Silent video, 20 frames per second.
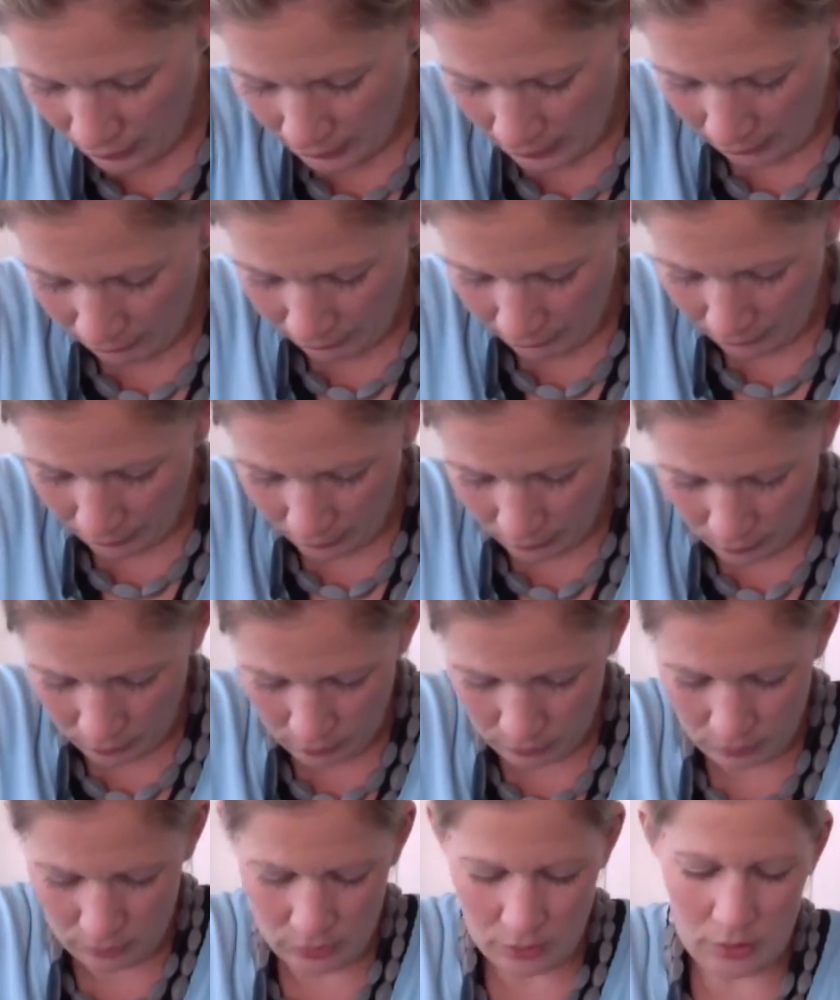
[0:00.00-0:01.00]
another,
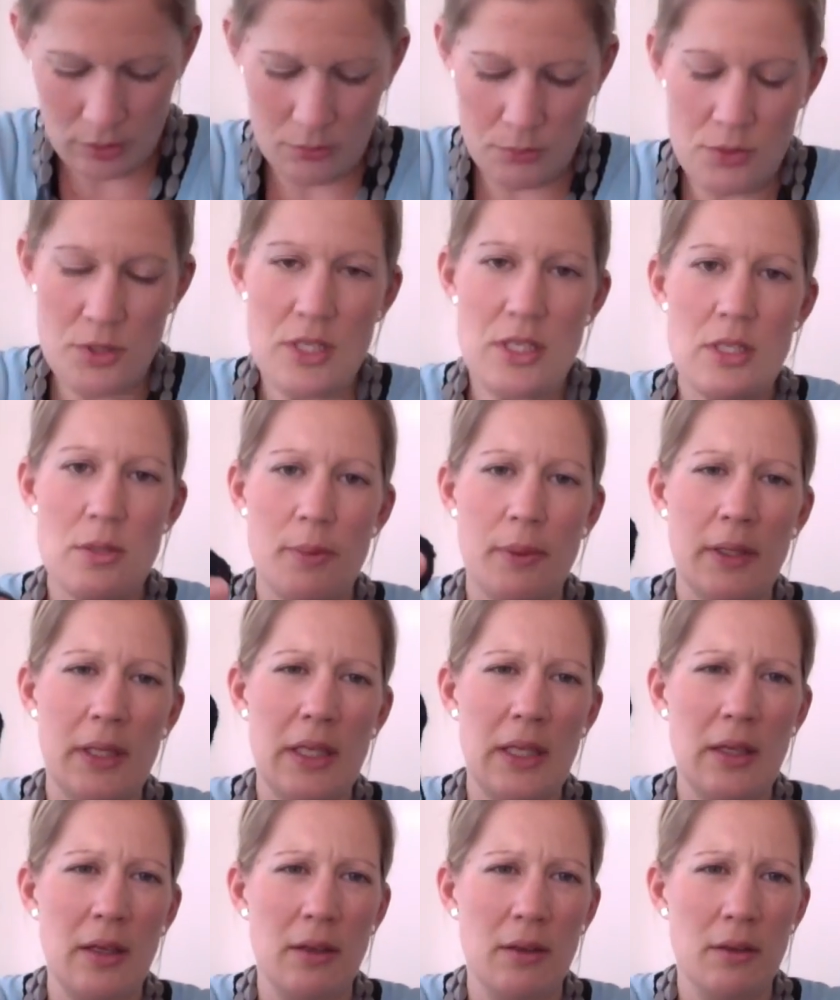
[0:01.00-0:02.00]
was this one
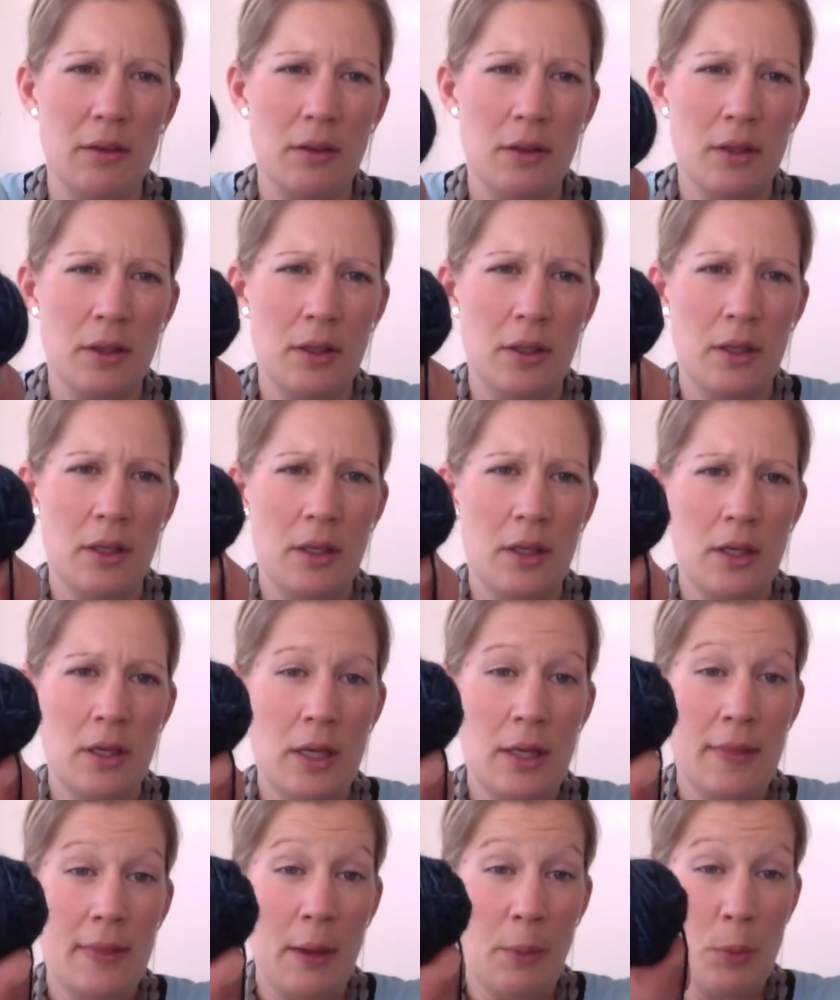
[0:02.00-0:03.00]
here,
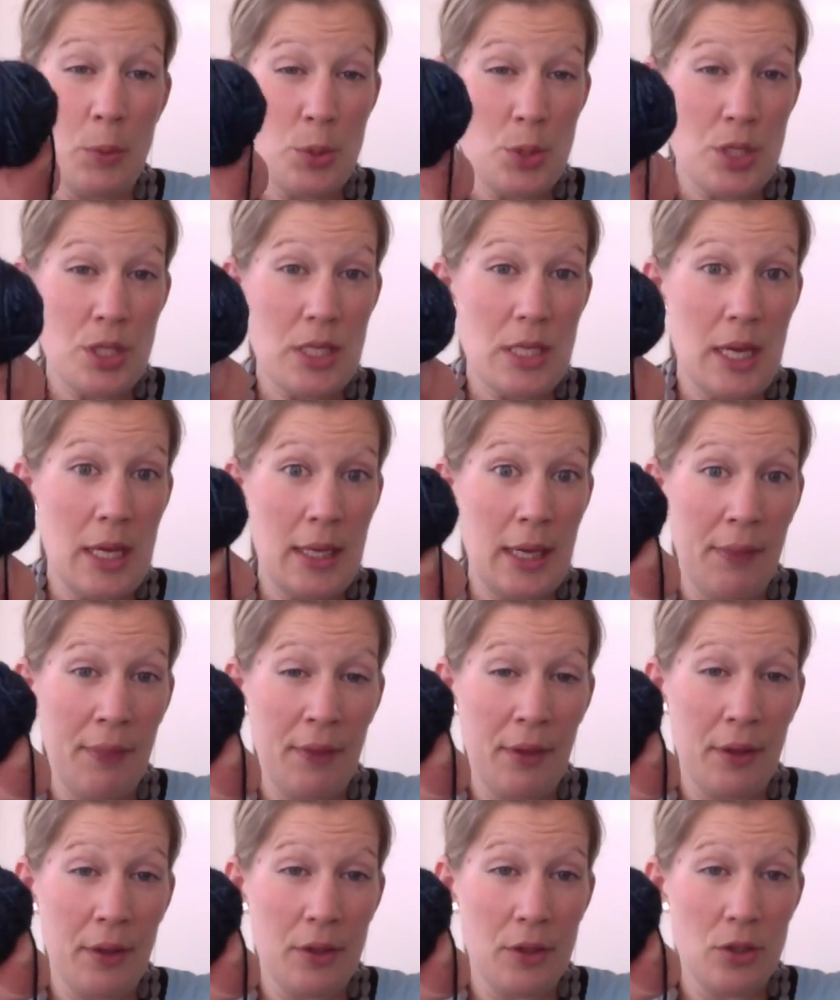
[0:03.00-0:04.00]
that was
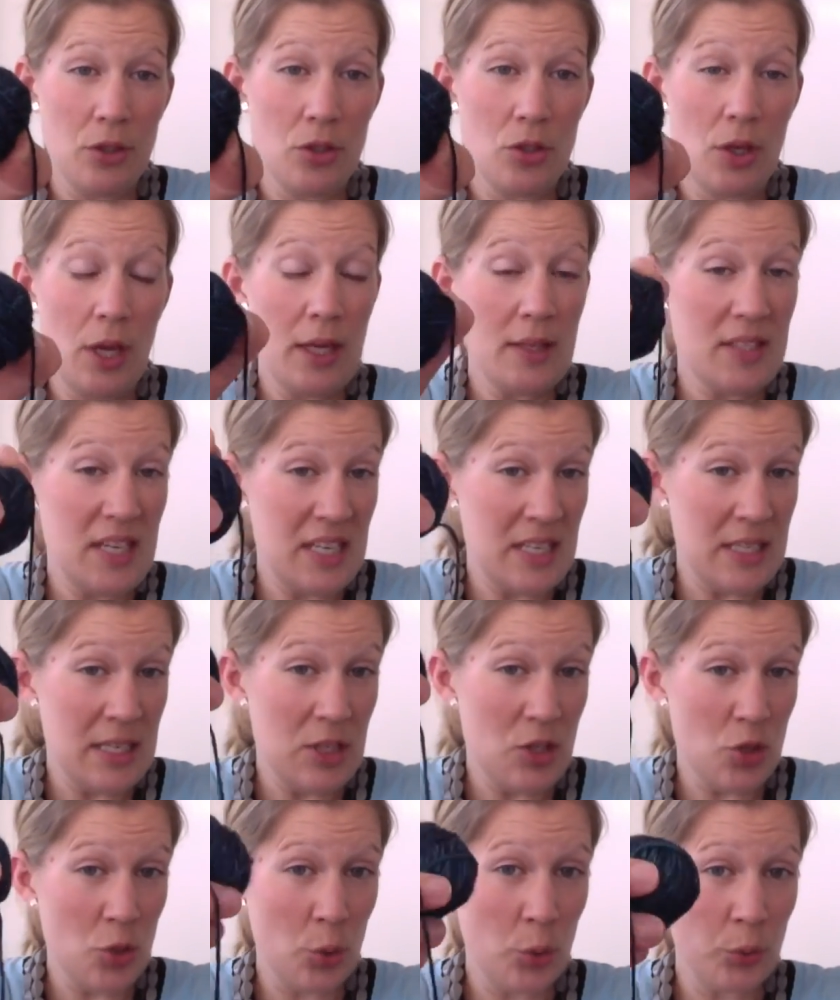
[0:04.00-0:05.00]
another test knit
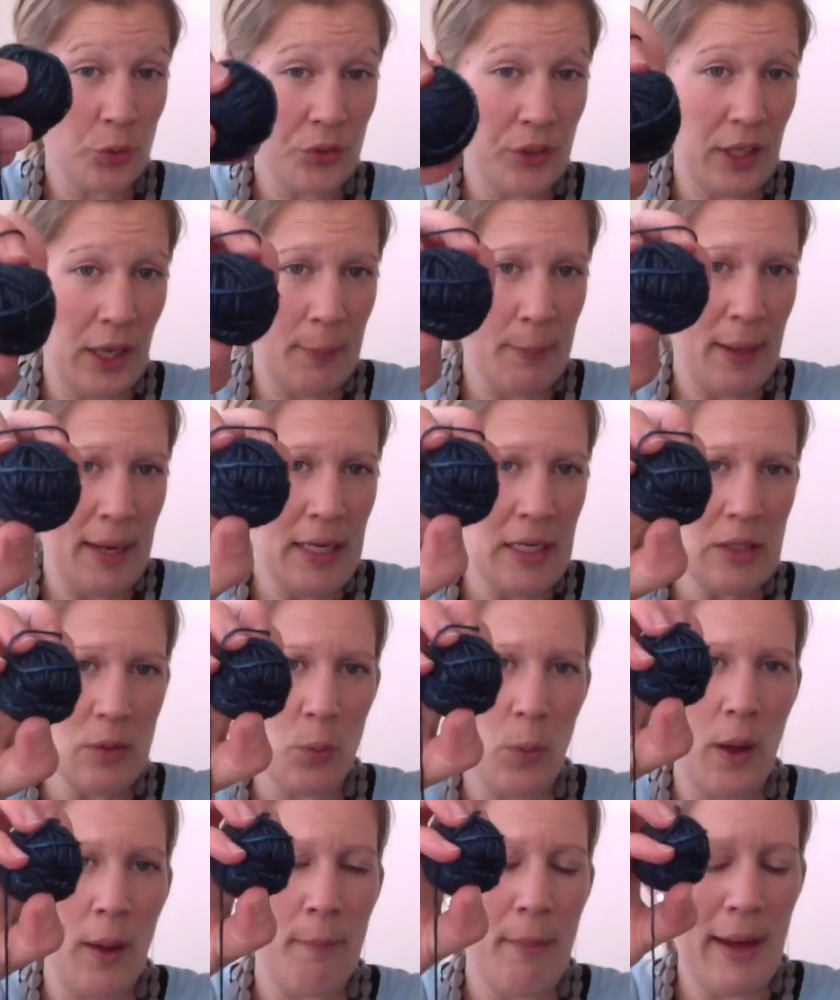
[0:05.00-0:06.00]
shawl that I made a
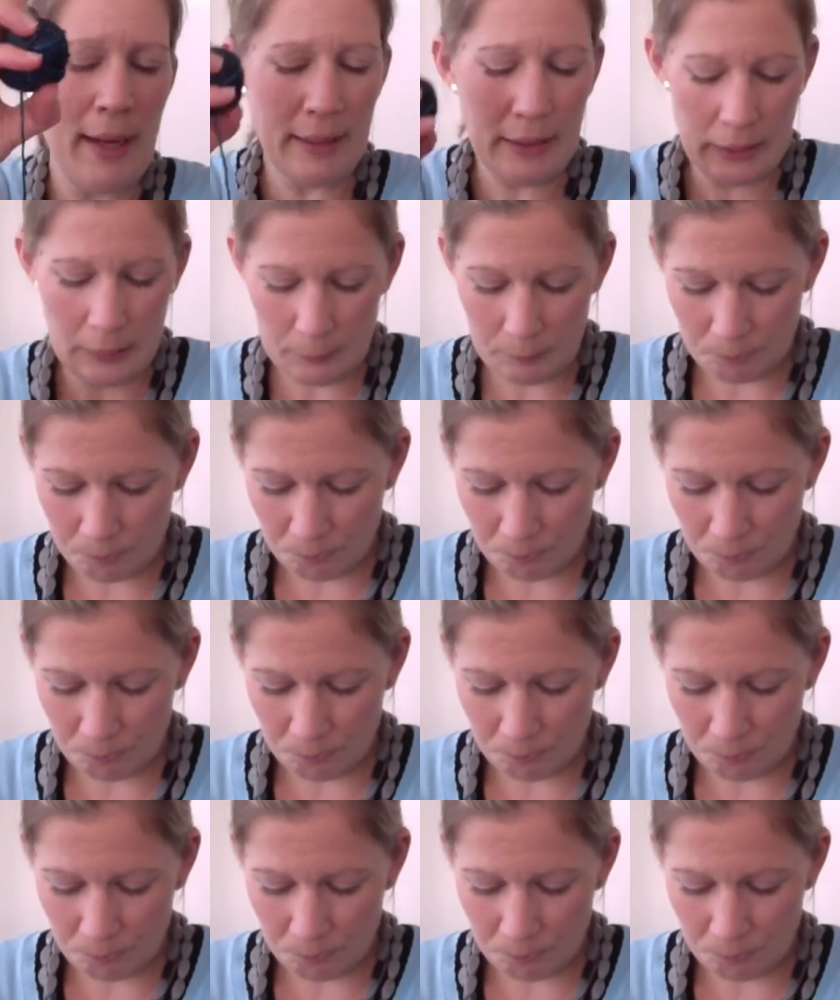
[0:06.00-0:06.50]
while back,